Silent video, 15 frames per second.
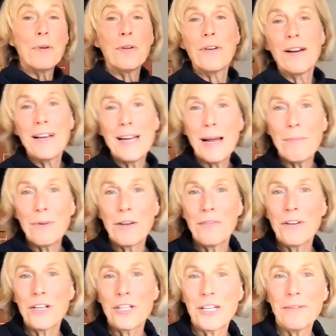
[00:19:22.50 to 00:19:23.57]
you clear up your
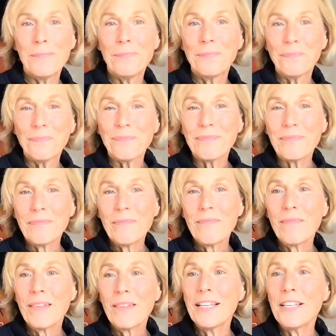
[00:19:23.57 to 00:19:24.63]
vision.
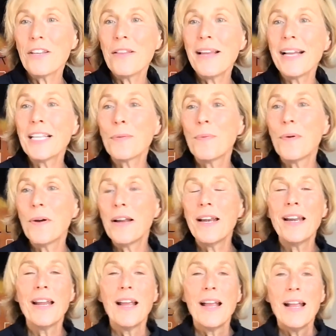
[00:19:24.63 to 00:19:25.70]
So that's
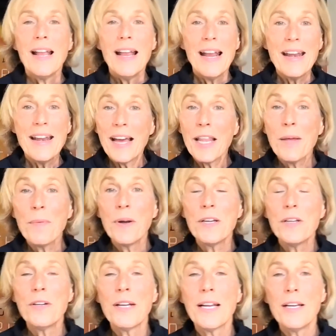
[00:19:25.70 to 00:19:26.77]
one. Another
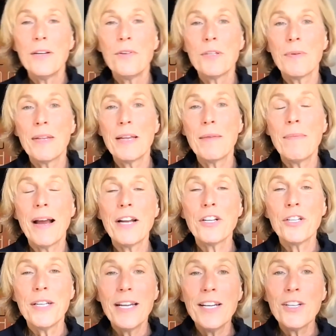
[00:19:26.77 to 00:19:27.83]
one you can use with
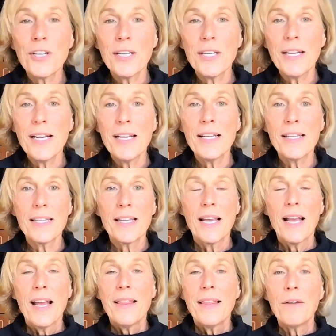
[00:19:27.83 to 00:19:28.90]
imagination is
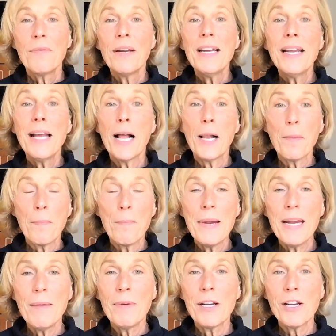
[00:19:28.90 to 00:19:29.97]
that really helped
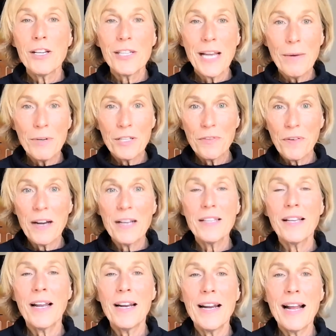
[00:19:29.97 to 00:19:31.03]
me because I was
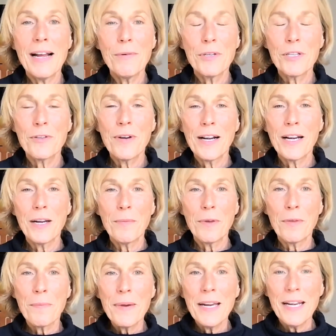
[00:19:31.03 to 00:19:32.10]
farsighted. I was struggling
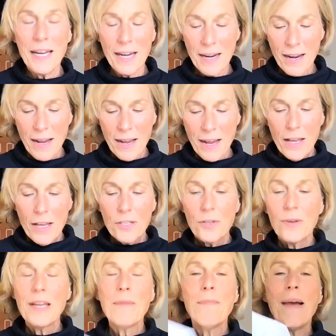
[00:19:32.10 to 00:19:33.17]
with reading.
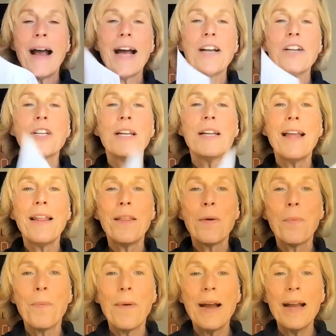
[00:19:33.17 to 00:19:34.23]
So imagine that the
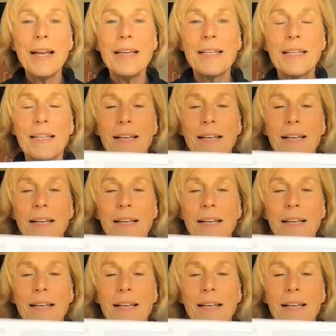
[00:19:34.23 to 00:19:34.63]
white